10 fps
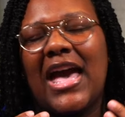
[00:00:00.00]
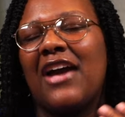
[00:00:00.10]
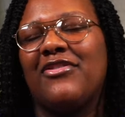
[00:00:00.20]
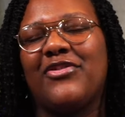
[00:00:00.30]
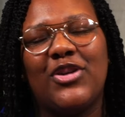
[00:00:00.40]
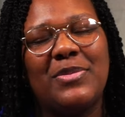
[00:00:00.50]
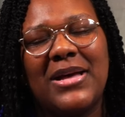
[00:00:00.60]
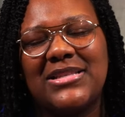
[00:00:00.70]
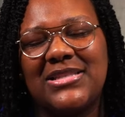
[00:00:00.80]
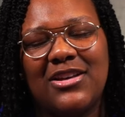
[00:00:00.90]
I free
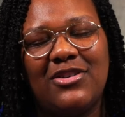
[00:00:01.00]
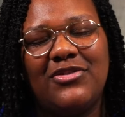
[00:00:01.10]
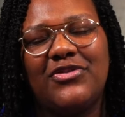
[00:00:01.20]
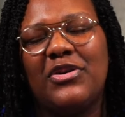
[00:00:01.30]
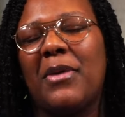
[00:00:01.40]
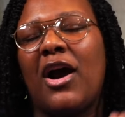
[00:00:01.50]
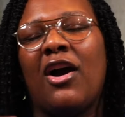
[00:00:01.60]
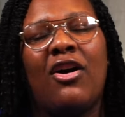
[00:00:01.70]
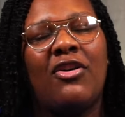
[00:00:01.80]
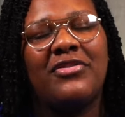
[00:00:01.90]
myself from
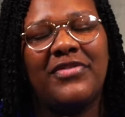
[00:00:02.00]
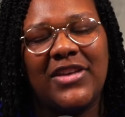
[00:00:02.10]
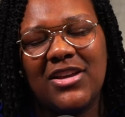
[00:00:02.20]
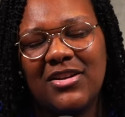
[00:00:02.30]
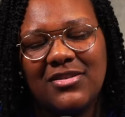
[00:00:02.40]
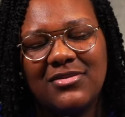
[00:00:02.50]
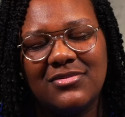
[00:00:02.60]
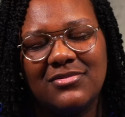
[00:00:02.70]
all fear,